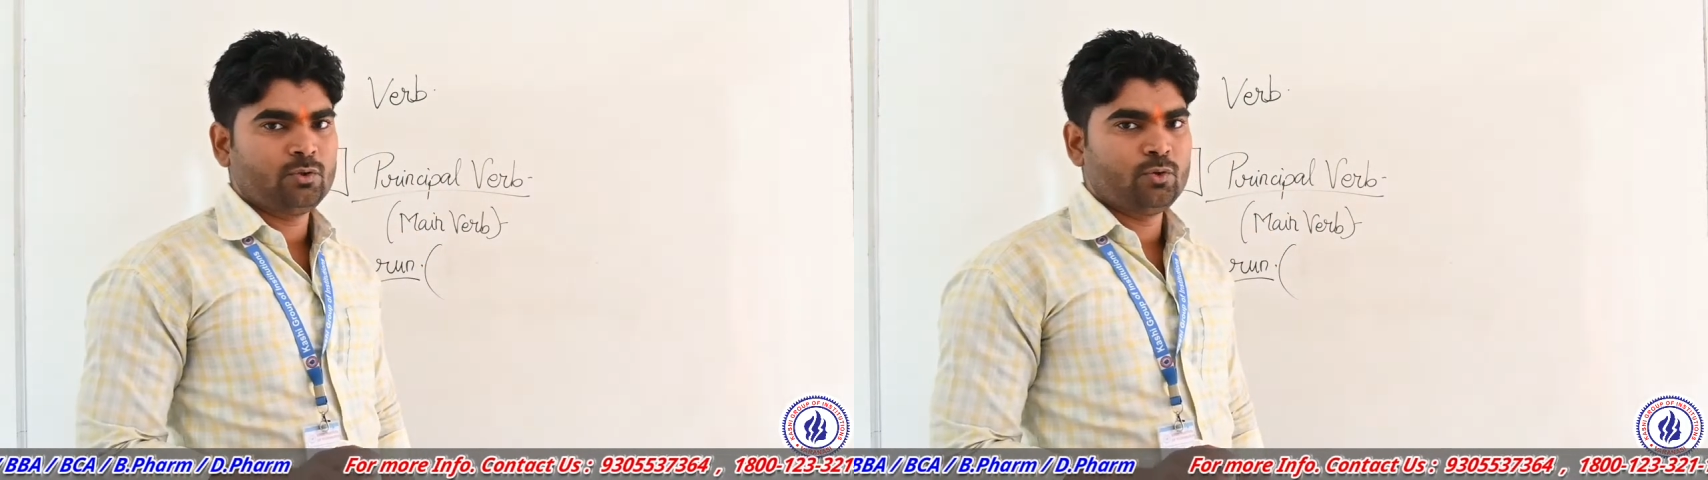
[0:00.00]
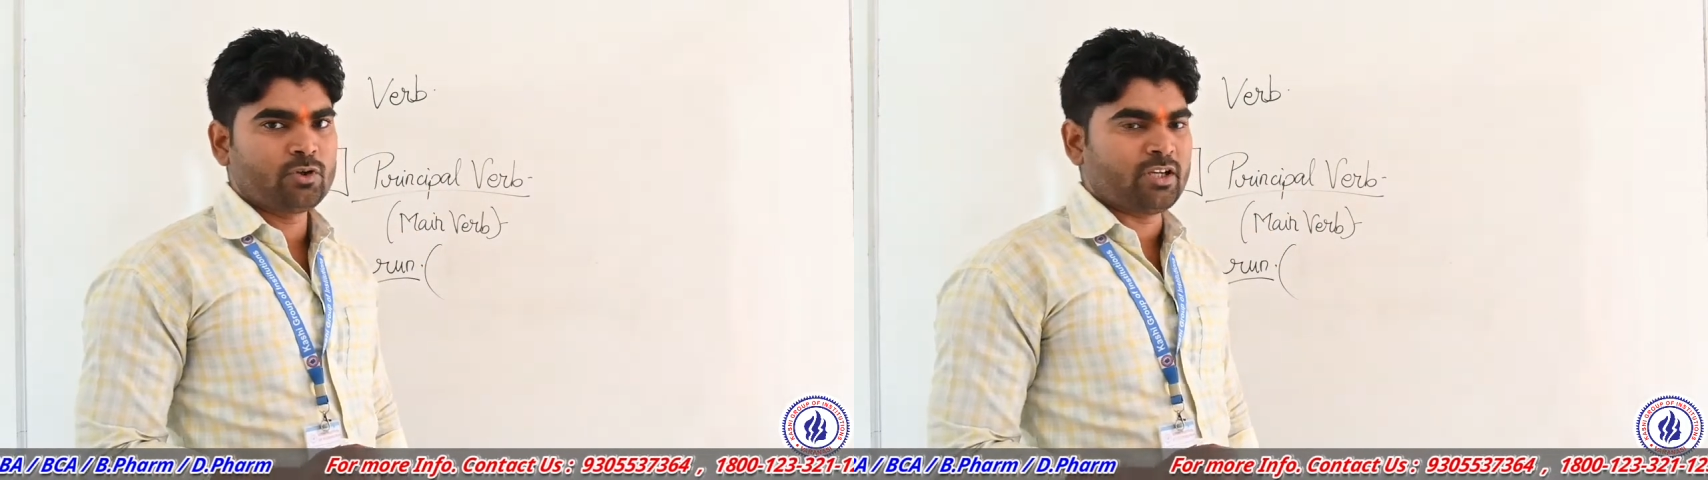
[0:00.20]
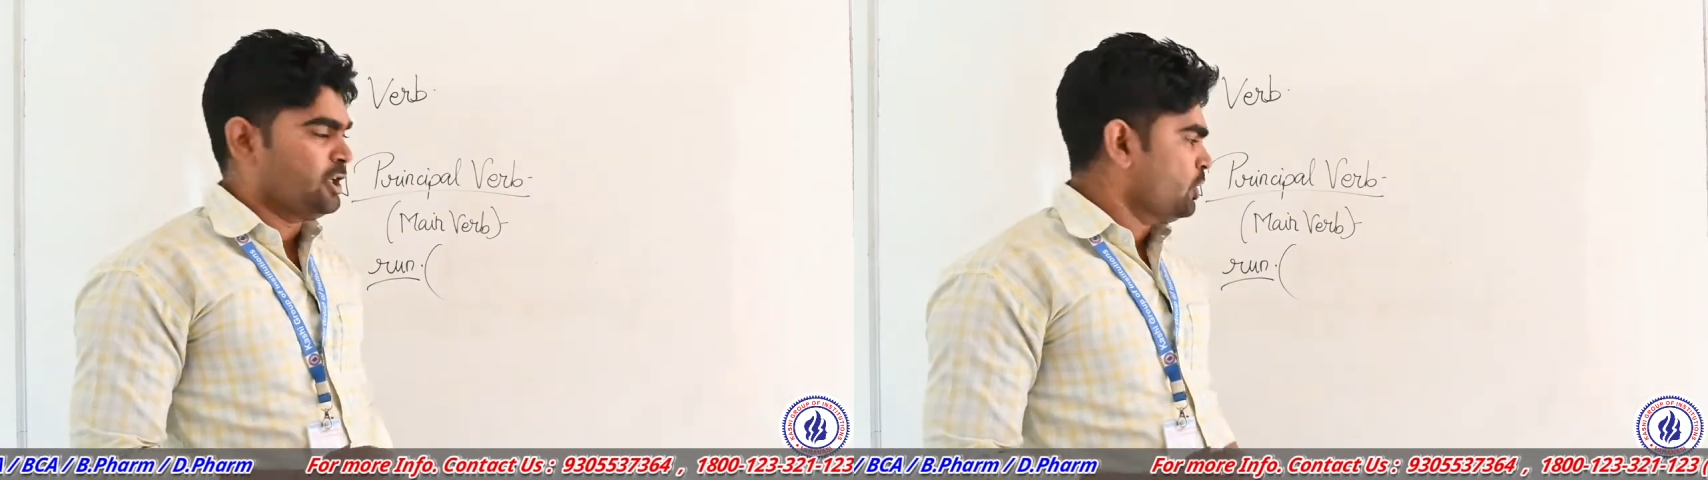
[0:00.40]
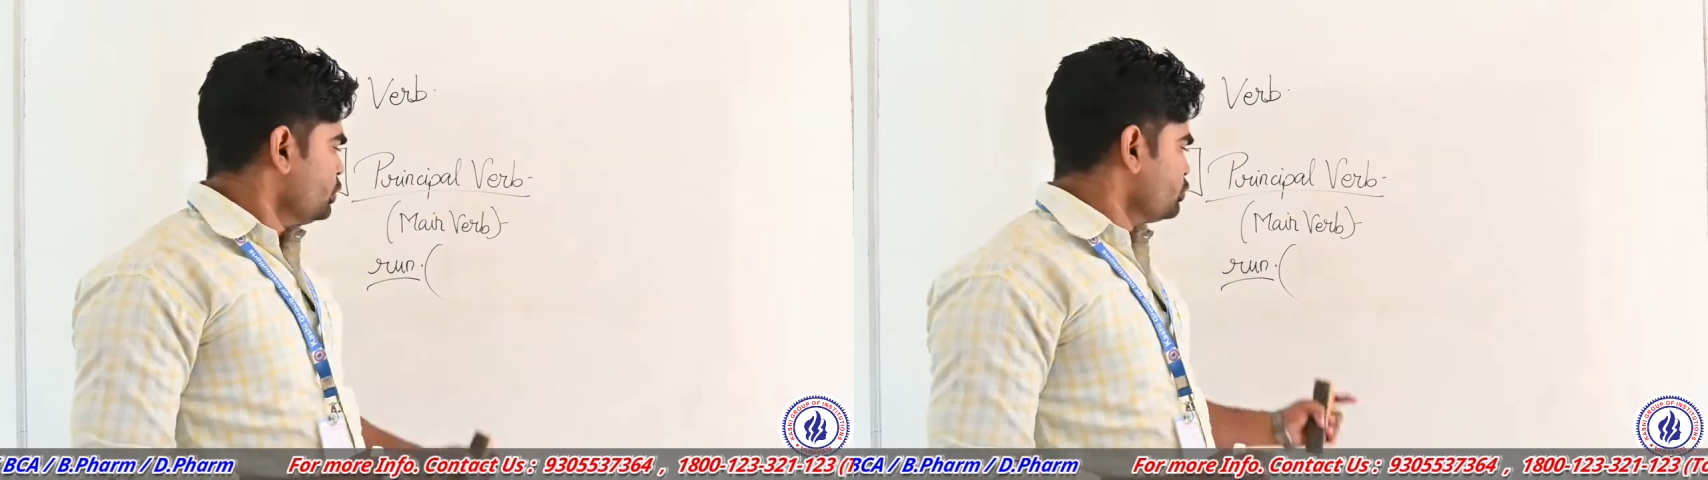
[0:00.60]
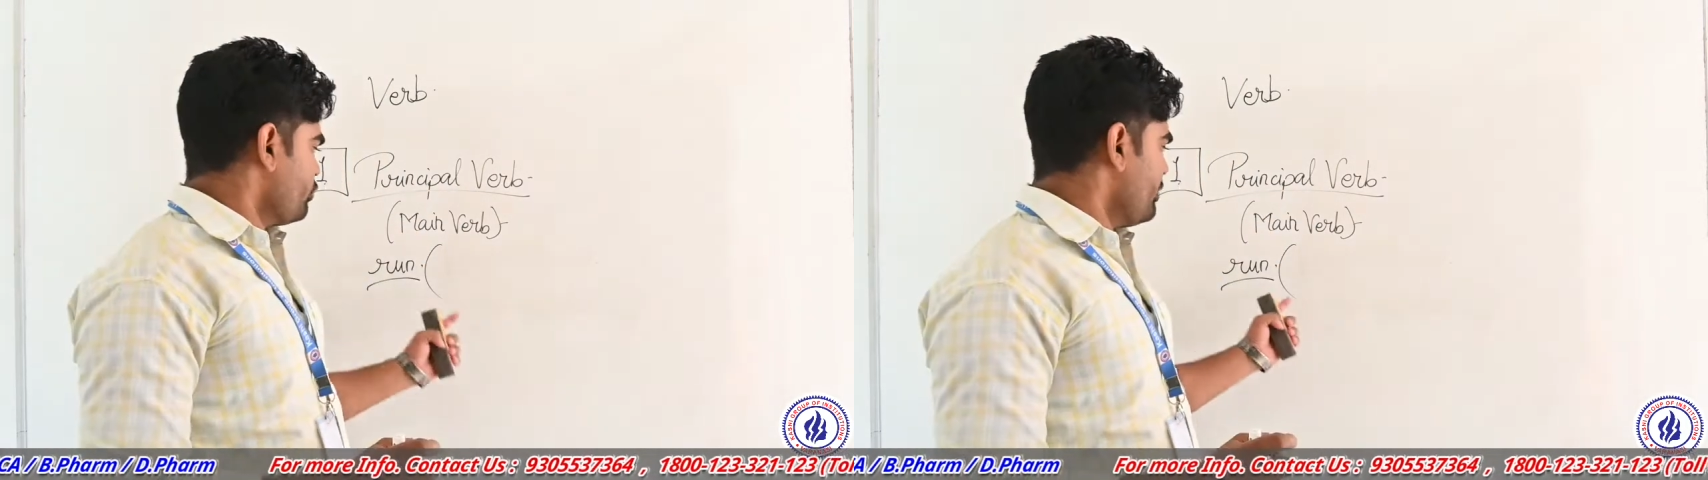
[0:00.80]
Okay,
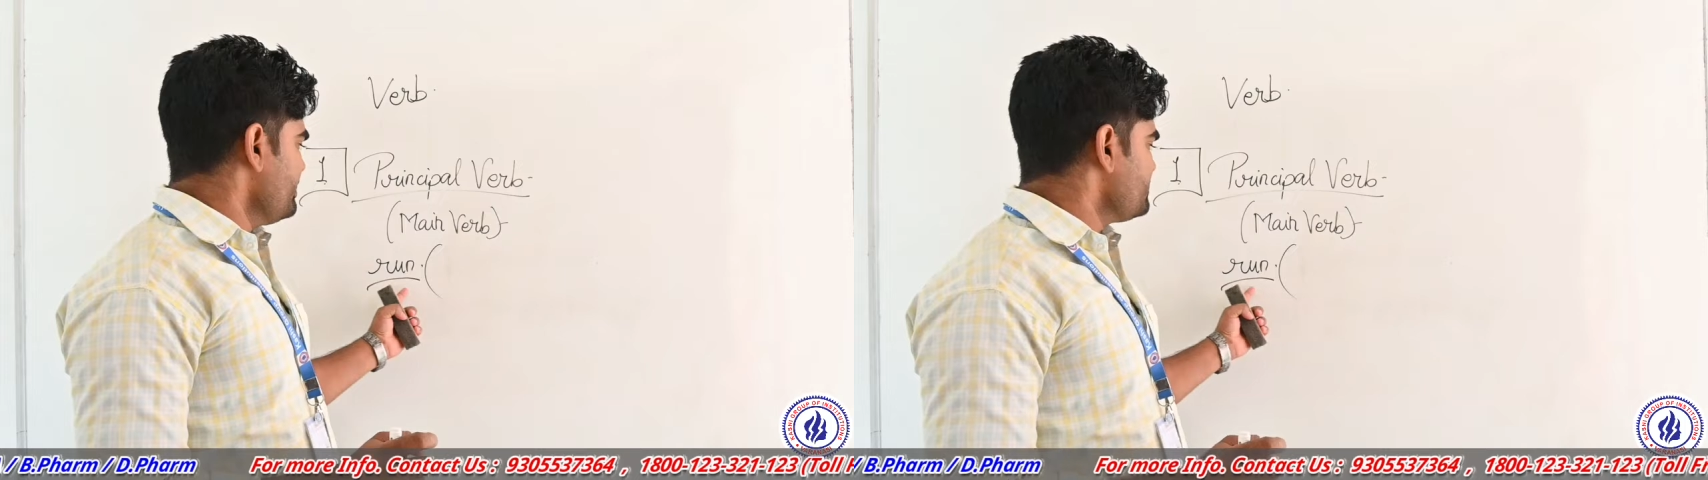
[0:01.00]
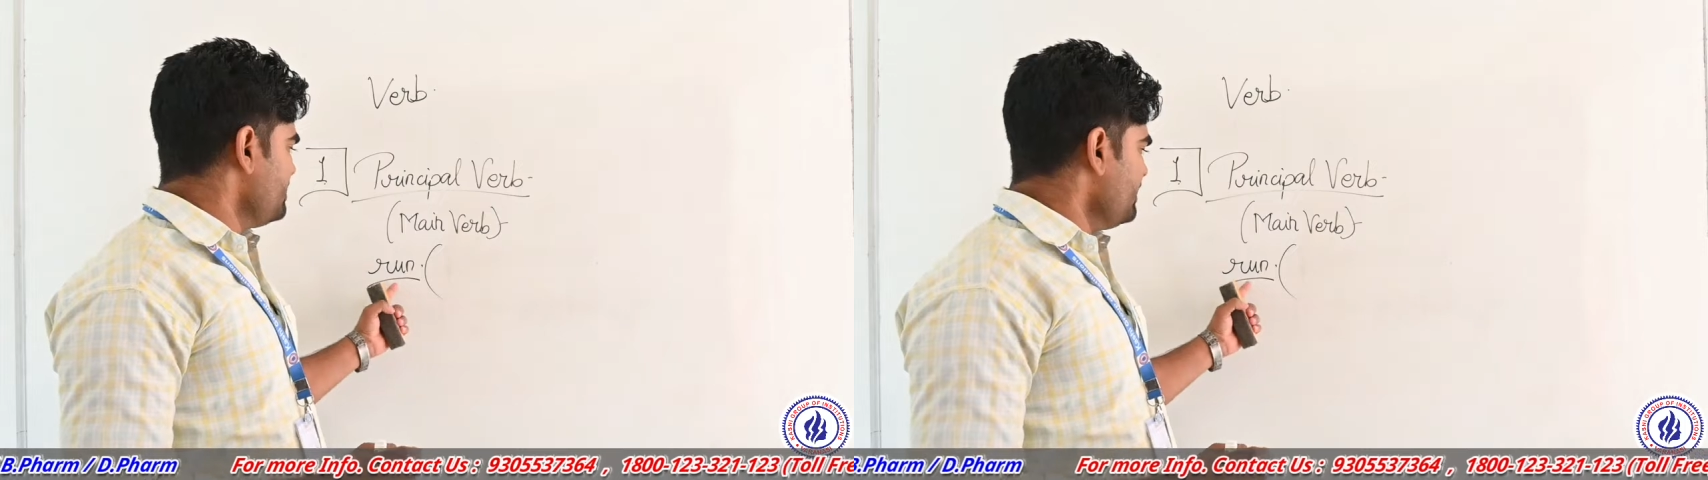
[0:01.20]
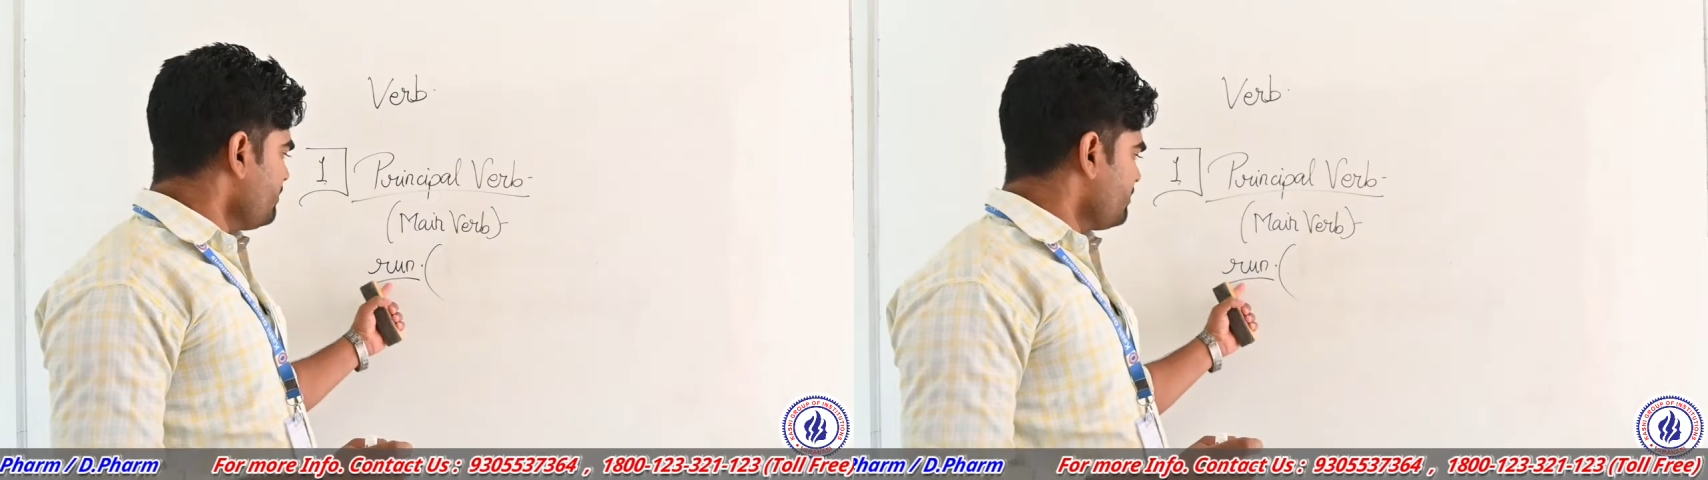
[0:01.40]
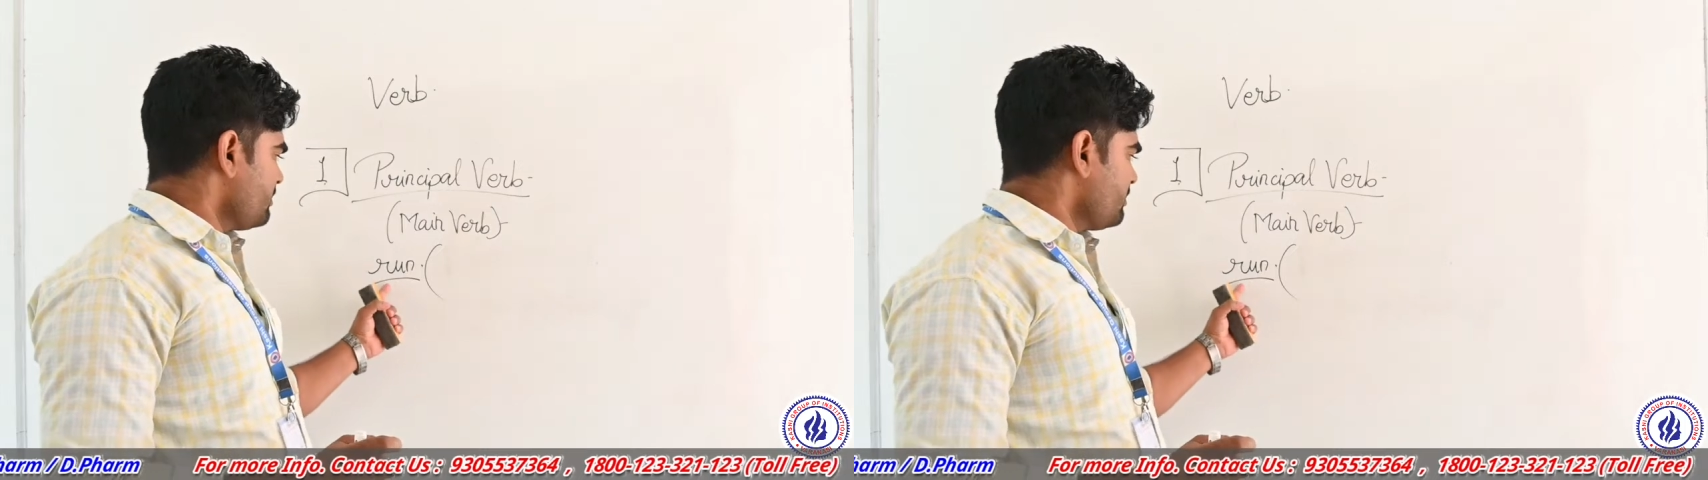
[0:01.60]
so now it is clear.